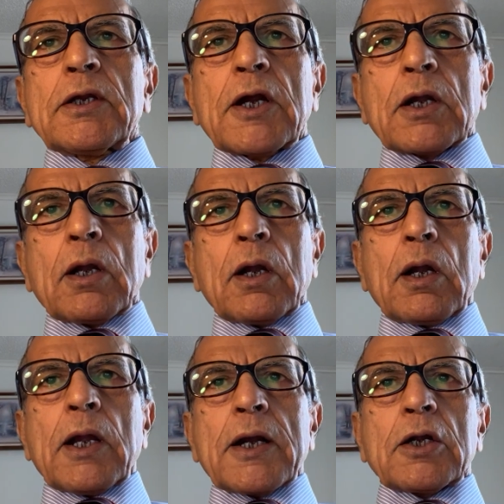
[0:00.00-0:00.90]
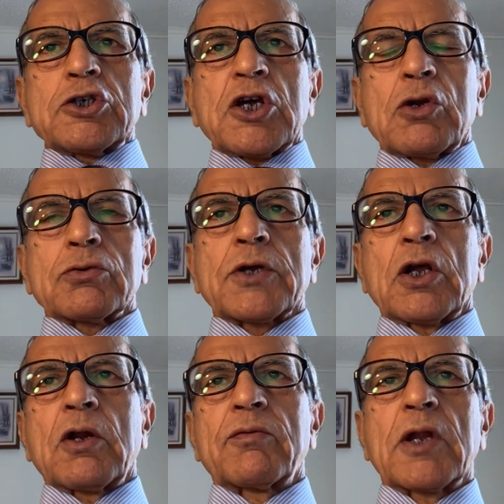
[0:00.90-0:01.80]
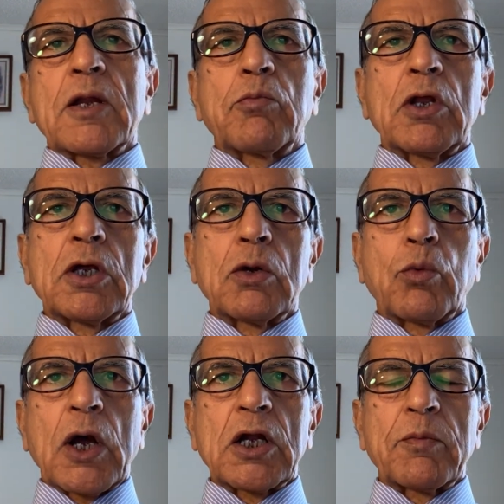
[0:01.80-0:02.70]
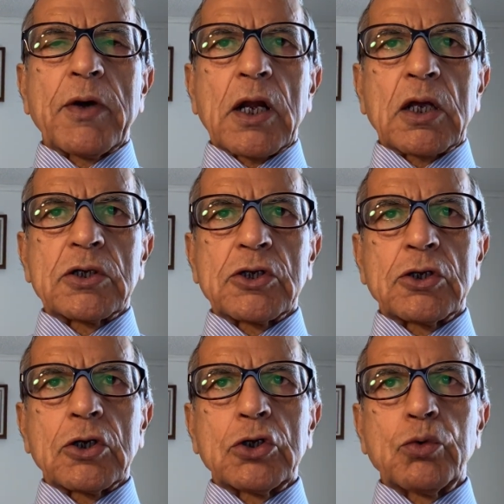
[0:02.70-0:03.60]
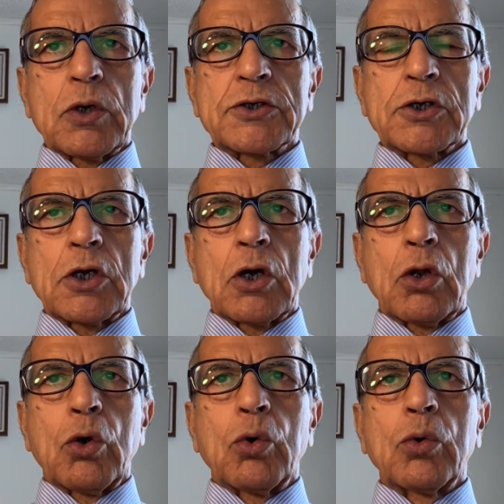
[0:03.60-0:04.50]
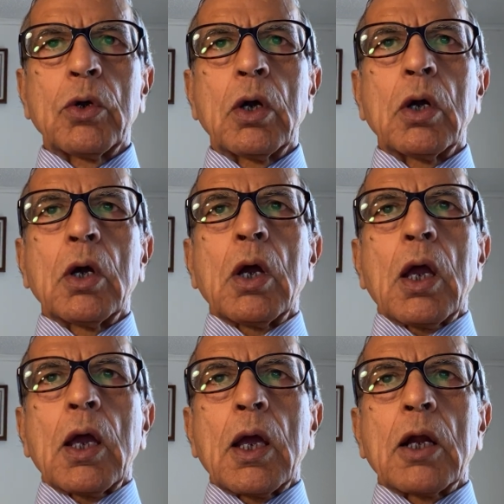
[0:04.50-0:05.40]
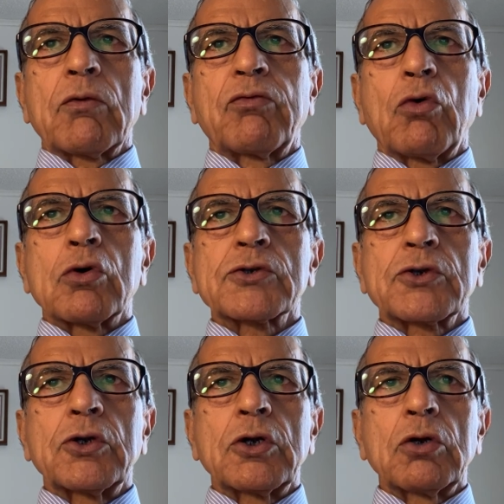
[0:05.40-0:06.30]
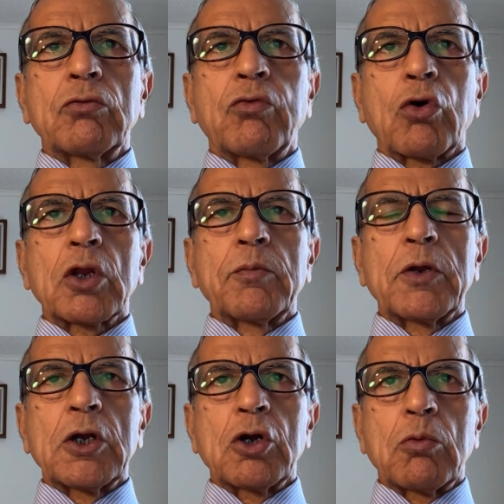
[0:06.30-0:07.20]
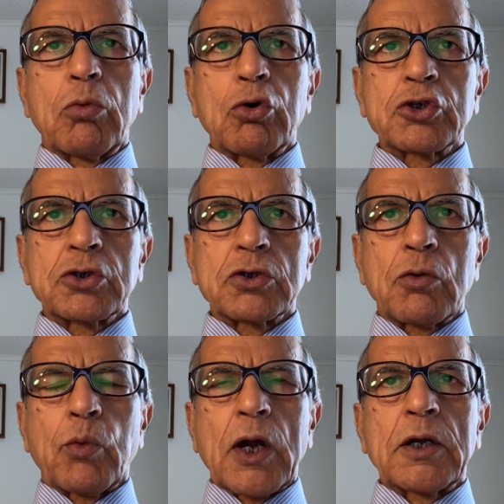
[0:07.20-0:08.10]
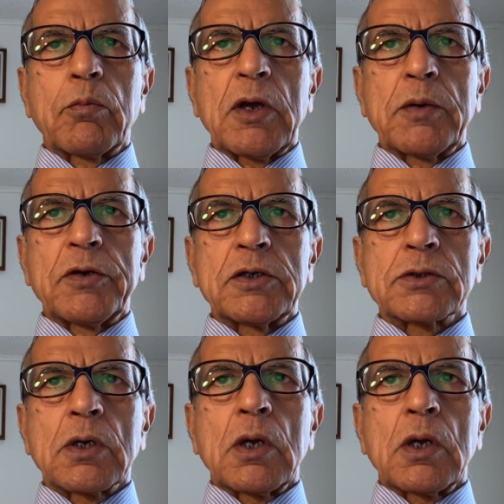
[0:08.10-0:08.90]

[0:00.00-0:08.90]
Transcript: led a genocide of 10 million white Americans in the USA alone and forced 30 to 40 million abortions of white babies.